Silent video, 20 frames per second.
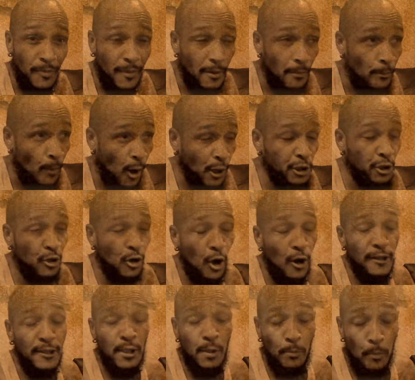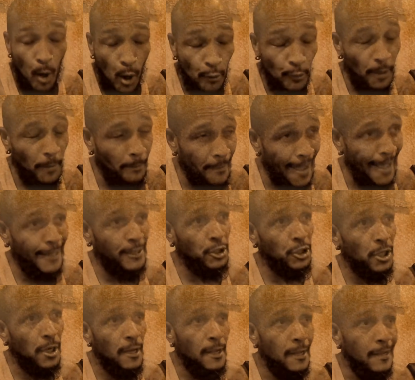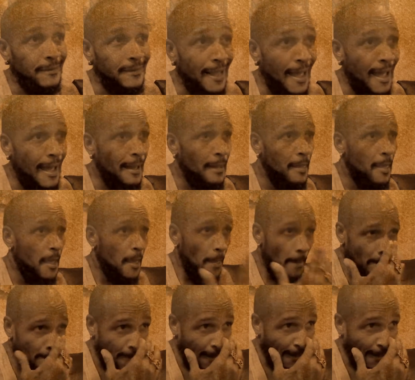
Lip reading: martial arts sparring match that my